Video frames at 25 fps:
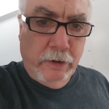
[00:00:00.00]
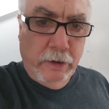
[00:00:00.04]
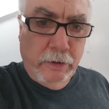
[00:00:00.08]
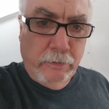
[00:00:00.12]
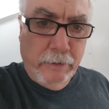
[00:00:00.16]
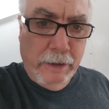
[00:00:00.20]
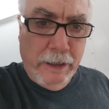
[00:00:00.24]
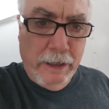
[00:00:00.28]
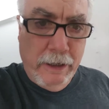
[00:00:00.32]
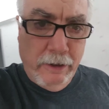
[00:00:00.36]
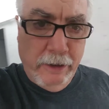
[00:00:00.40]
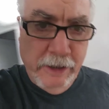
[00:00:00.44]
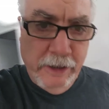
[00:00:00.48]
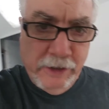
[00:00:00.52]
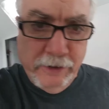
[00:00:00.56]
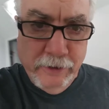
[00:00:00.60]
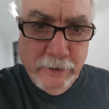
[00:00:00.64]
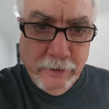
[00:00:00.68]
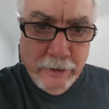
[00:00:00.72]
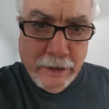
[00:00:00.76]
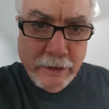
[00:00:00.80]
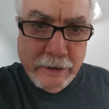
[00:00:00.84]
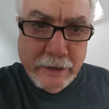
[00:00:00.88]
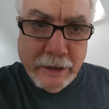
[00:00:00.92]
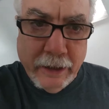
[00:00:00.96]
Wow, I still
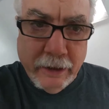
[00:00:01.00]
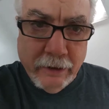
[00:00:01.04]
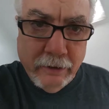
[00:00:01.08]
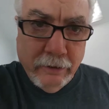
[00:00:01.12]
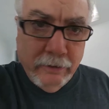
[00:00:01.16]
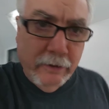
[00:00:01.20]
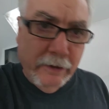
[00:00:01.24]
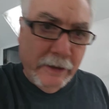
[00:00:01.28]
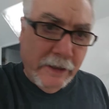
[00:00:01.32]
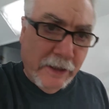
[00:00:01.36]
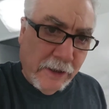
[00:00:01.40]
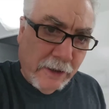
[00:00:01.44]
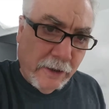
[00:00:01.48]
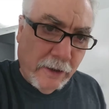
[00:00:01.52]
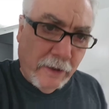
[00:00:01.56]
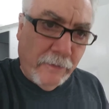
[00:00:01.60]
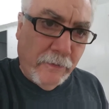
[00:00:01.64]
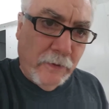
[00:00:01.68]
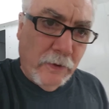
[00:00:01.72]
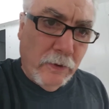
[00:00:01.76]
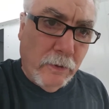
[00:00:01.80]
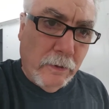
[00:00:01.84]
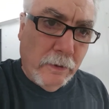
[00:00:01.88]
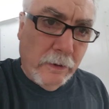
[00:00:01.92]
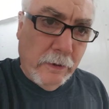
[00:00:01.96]
got that ugly stuff
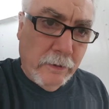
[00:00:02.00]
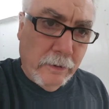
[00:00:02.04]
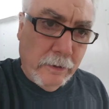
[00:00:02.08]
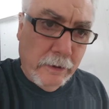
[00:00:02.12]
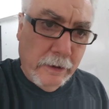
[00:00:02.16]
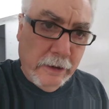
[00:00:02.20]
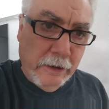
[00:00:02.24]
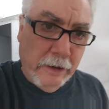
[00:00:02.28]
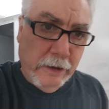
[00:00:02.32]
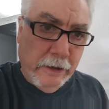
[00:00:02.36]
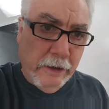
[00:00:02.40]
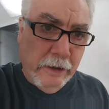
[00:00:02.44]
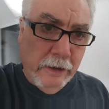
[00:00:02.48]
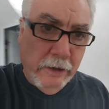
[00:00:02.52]
going on in